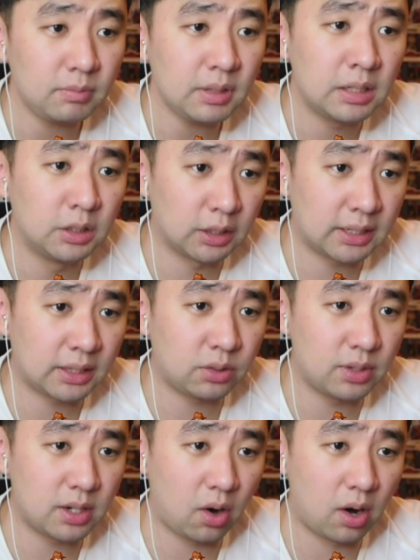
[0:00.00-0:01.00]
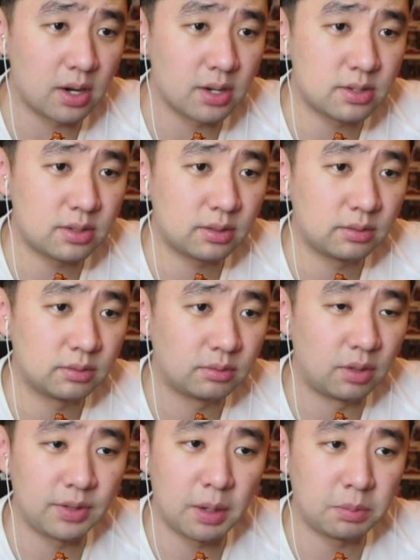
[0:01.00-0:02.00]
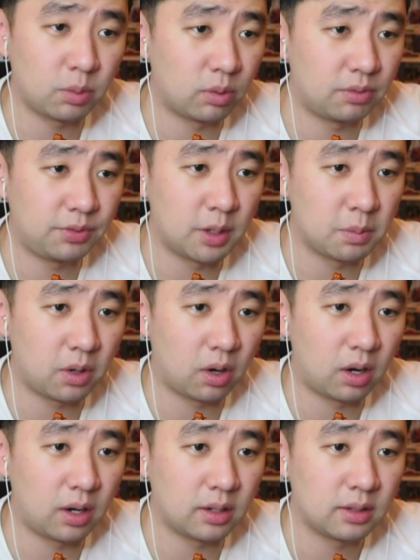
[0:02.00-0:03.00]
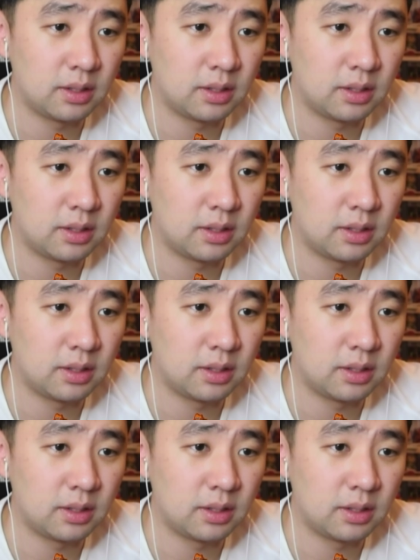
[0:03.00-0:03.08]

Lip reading: Look at 3 cards, reveal up to 1 film card.